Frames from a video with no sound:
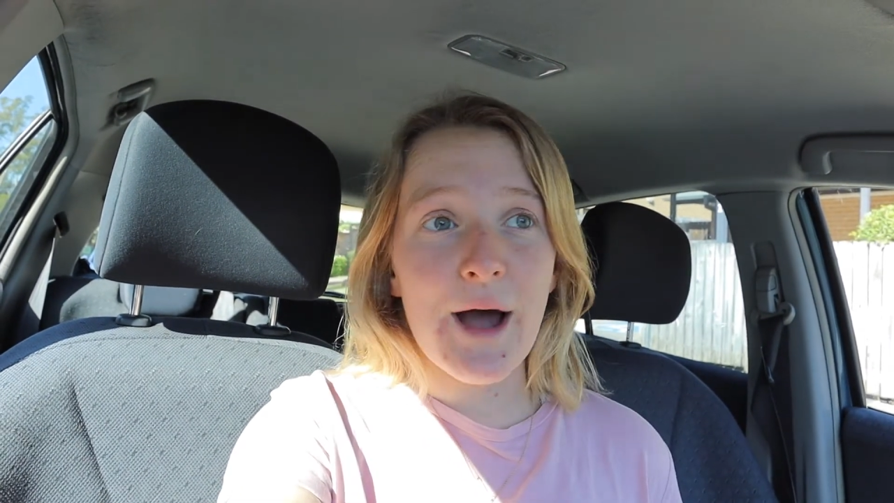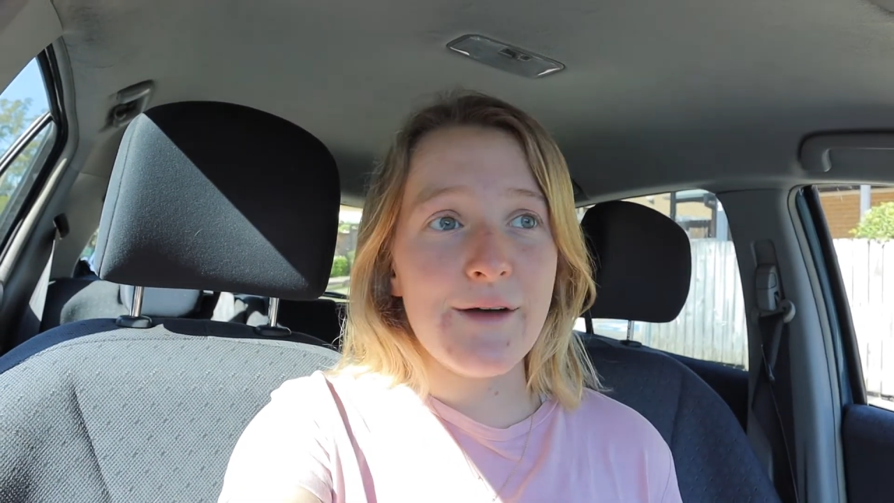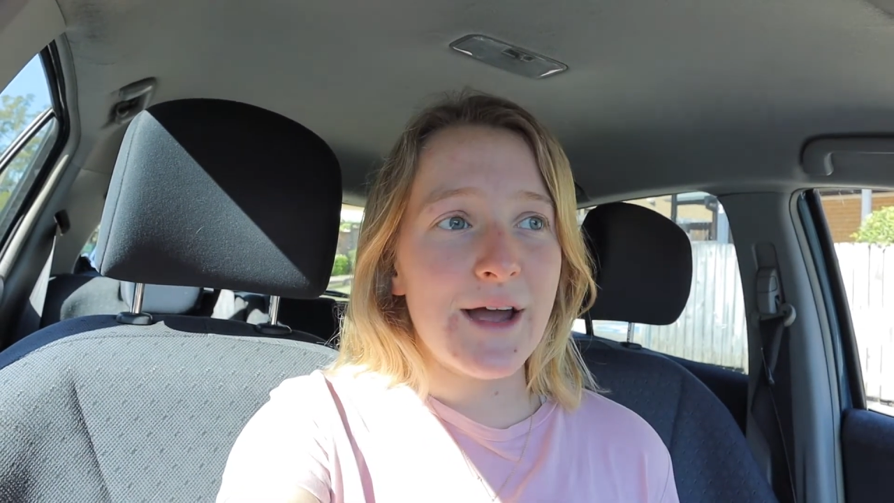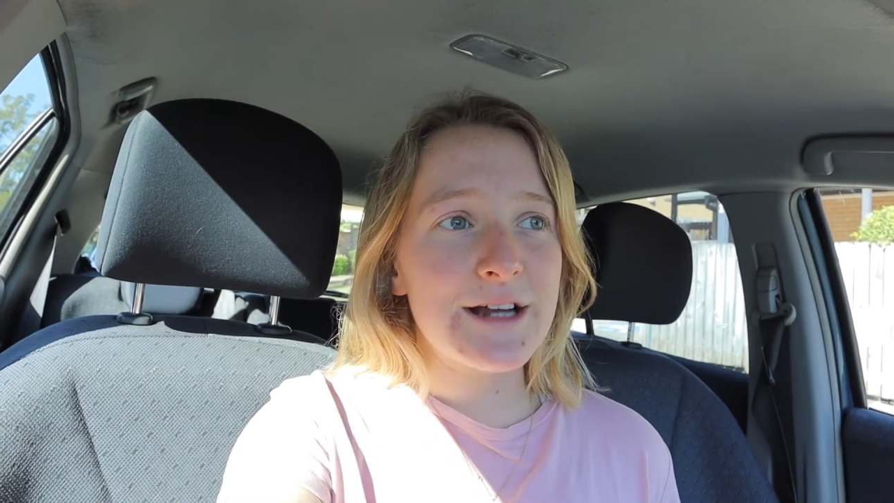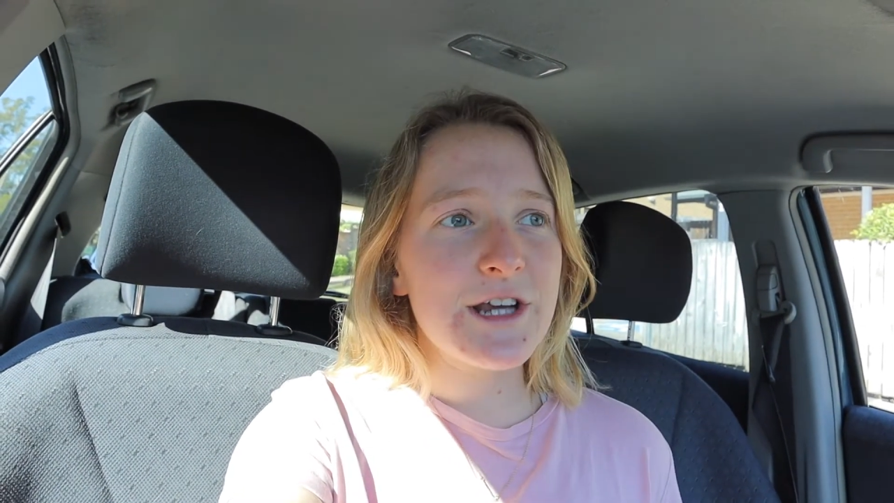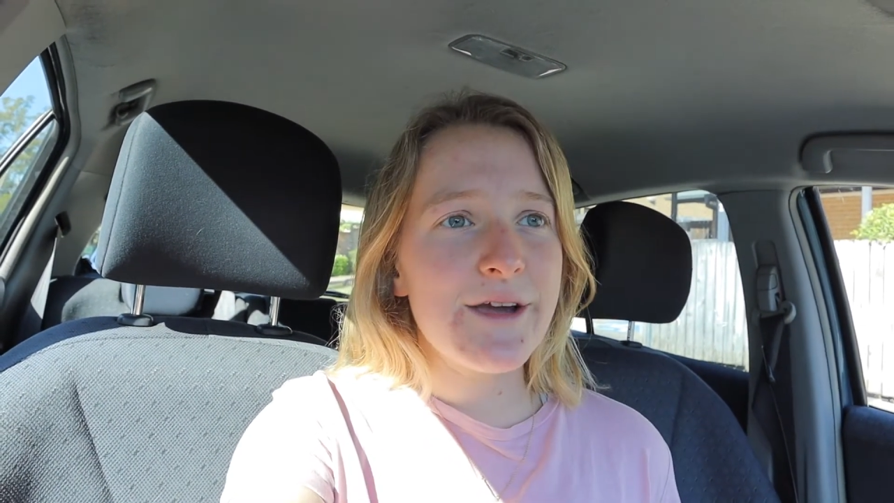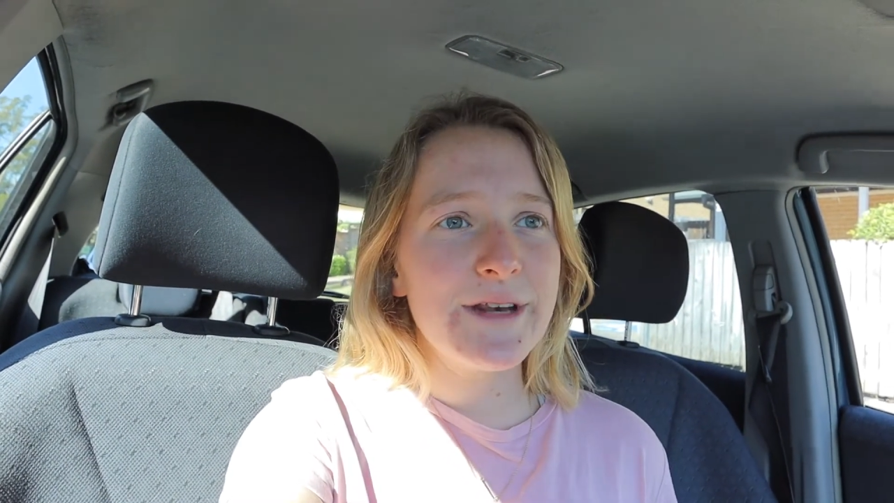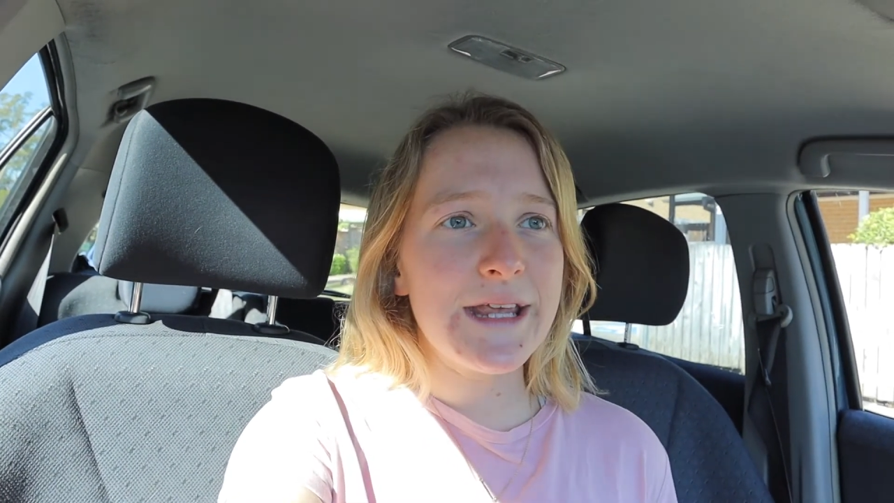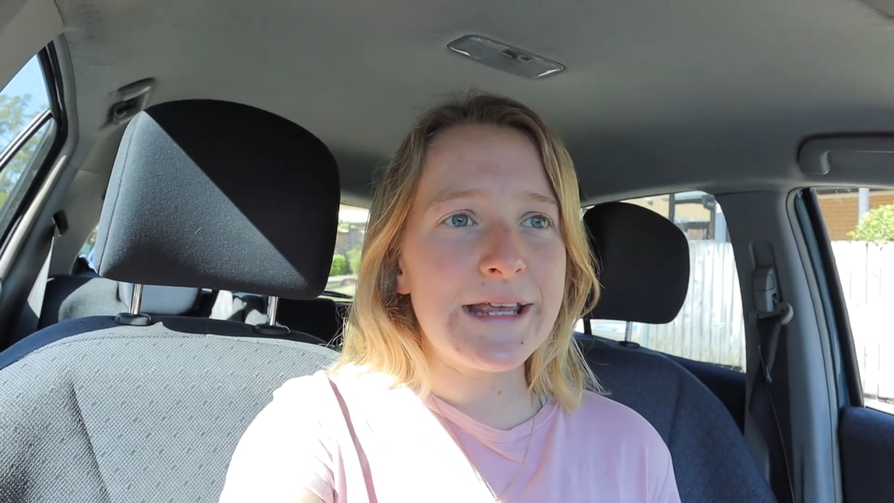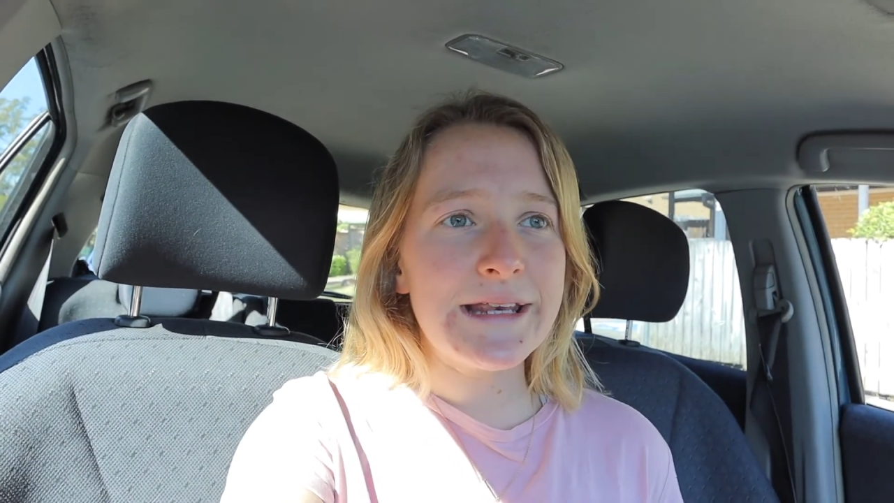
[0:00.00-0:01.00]
I actually
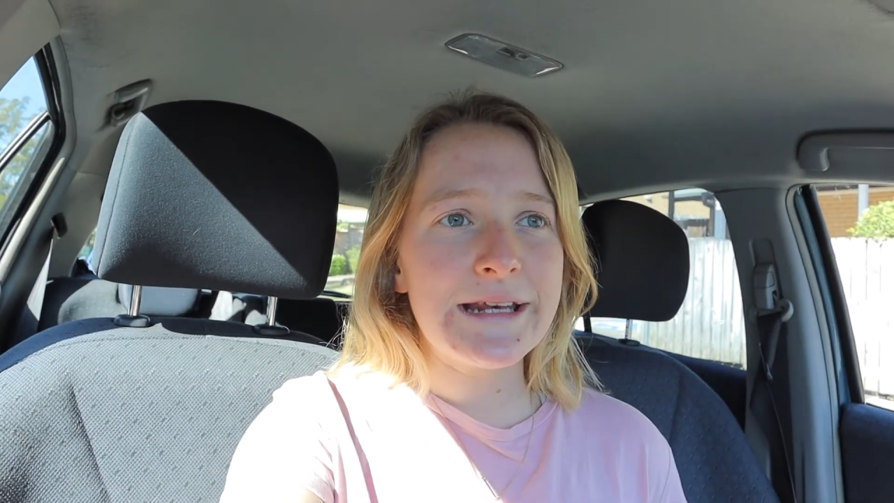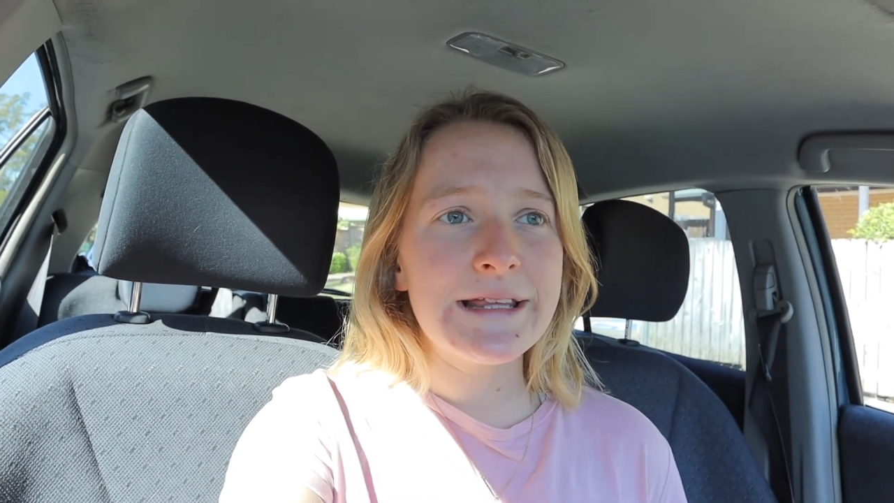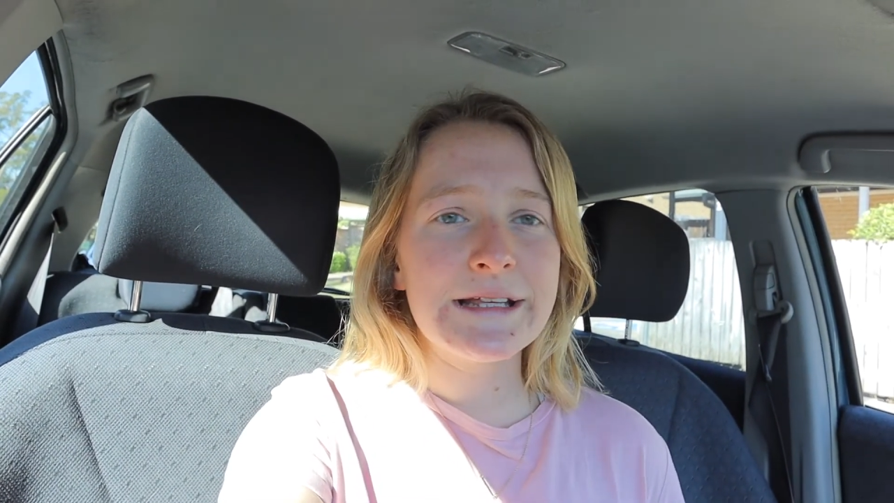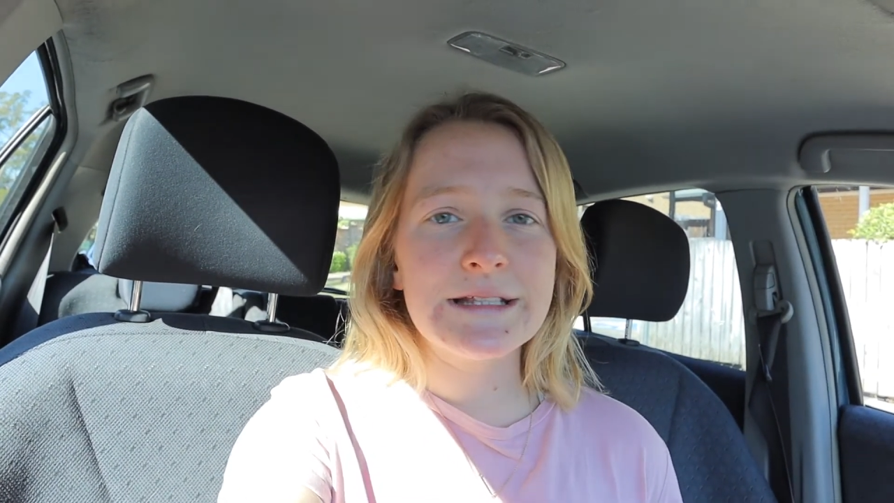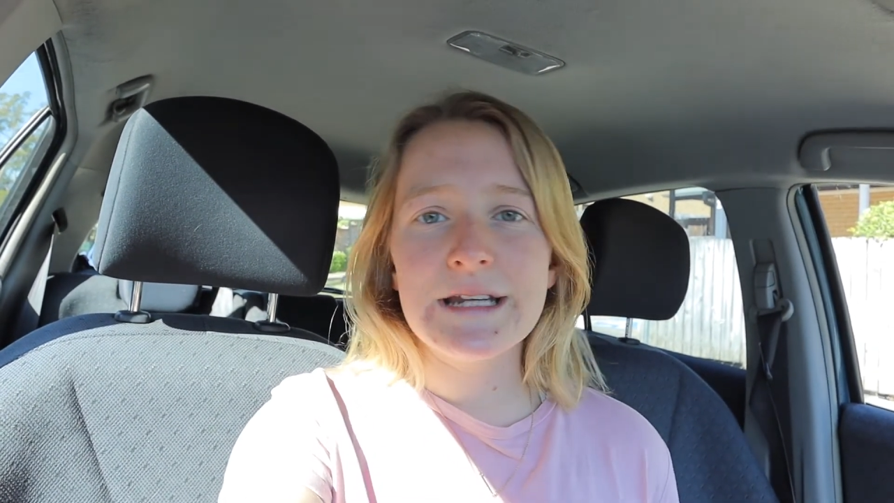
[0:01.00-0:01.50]
haven't eaten anything